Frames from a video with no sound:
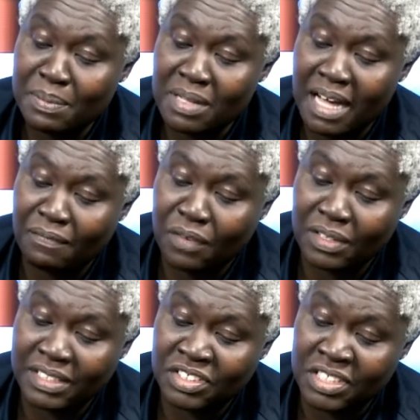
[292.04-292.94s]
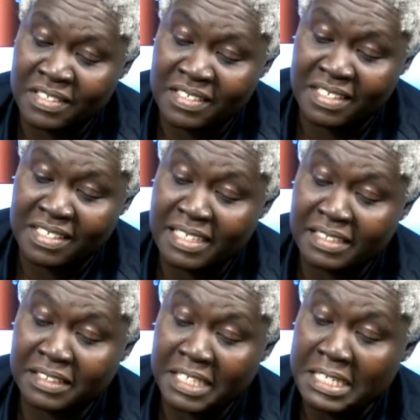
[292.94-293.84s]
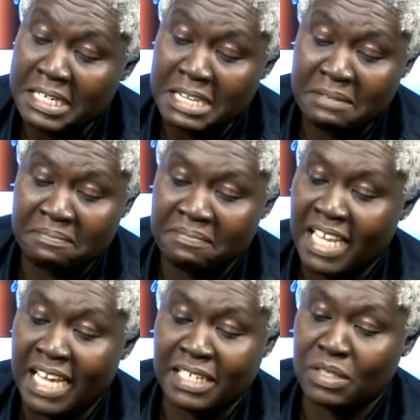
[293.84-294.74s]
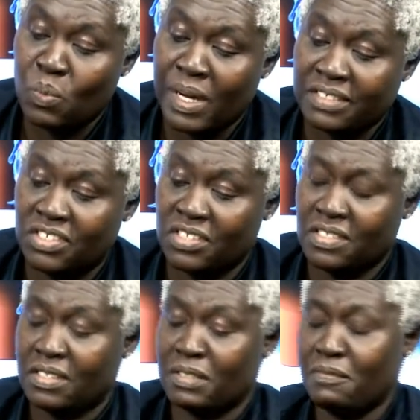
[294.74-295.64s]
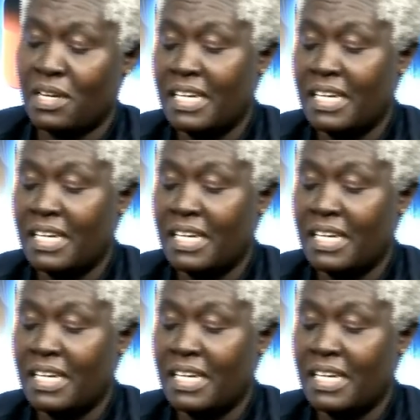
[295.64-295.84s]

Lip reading: people have got just a single kidney and it works just as